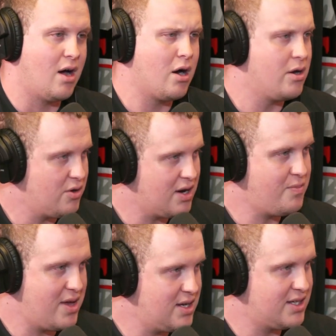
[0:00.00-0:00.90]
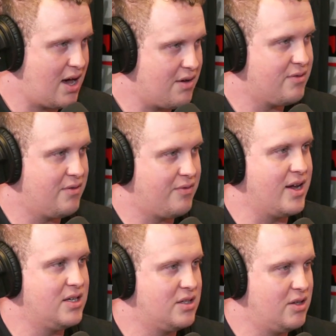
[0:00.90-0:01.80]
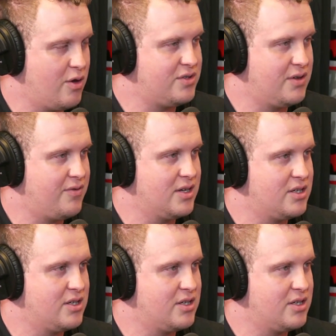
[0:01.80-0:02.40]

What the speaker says: Are you going to be in town for the fights, the UFC fights that